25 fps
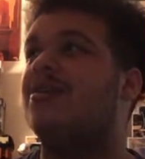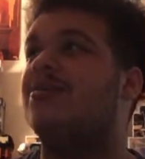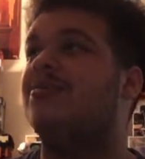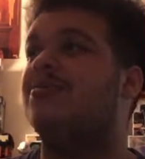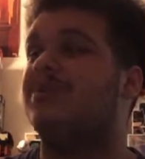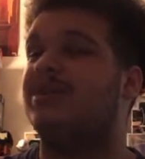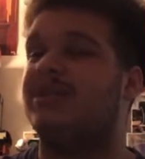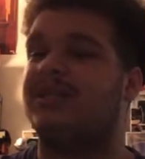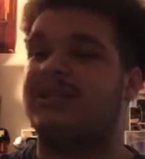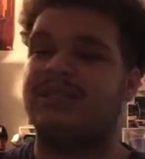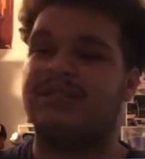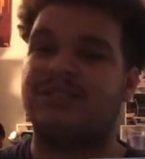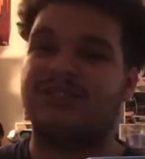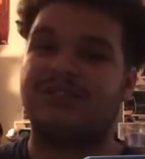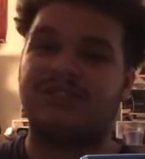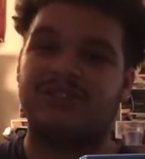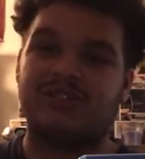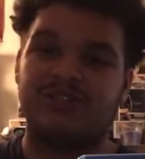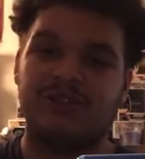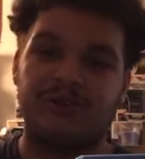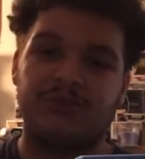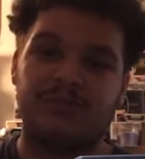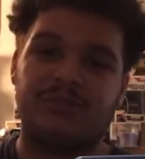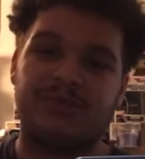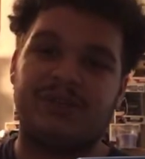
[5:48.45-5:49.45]
But it's
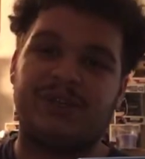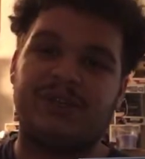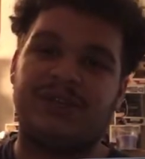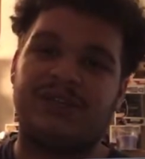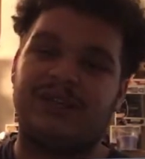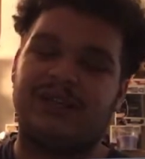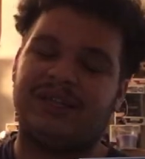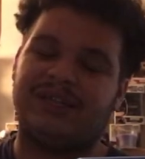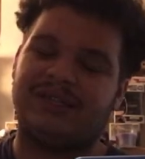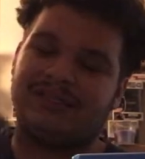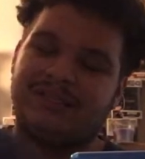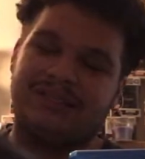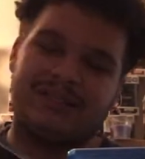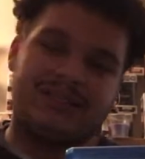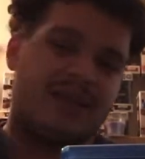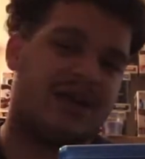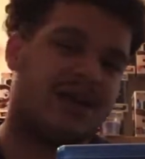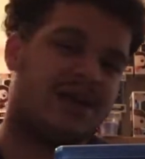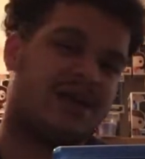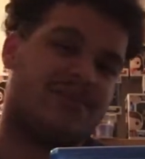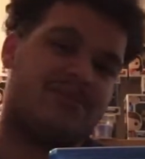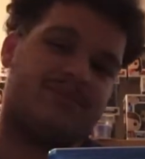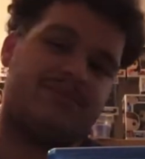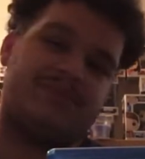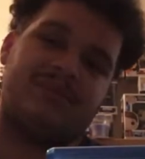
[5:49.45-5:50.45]
stupid, it's
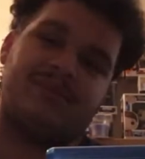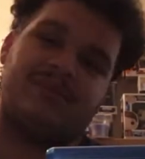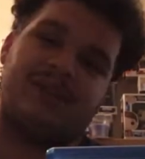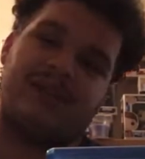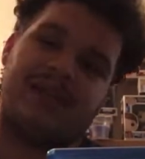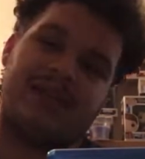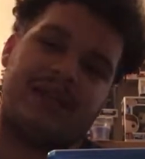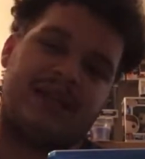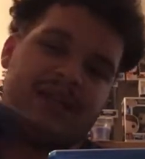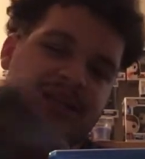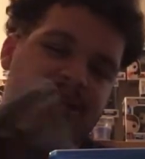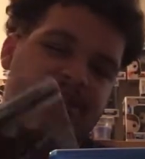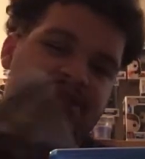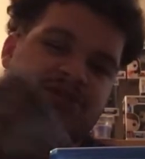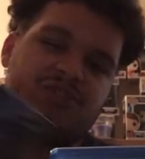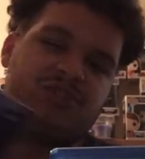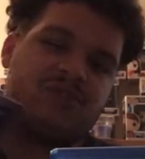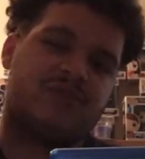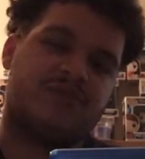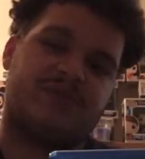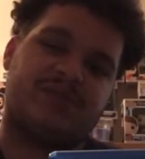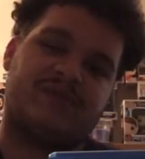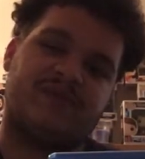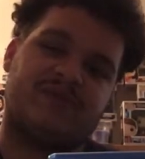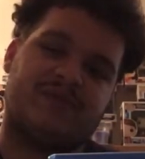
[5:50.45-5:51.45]
dumb, and it's so
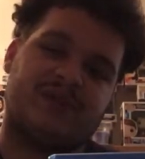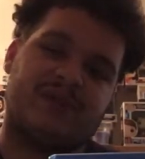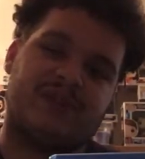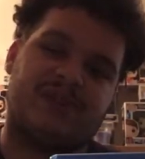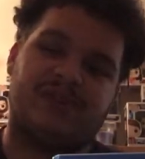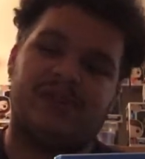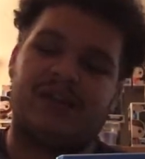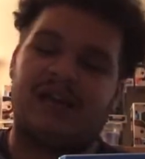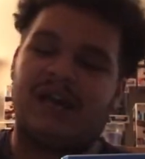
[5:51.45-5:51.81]
much fun.